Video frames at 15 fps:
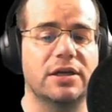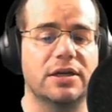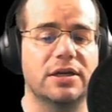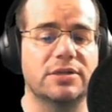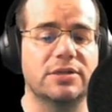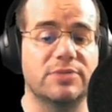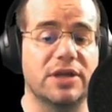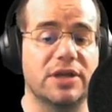
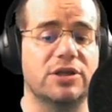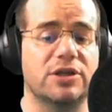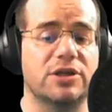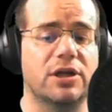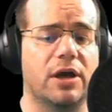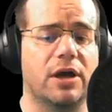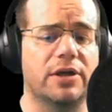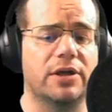substantially
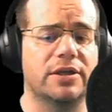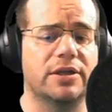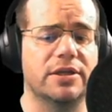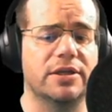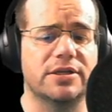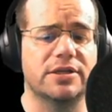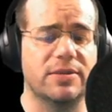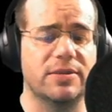harder than
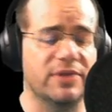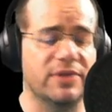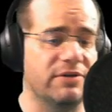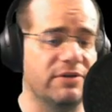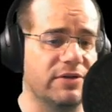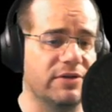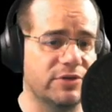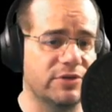the sum of their
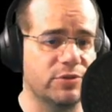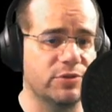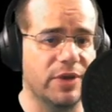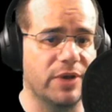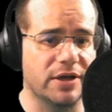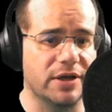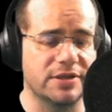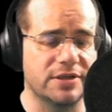individual
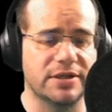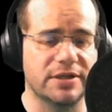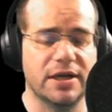parts.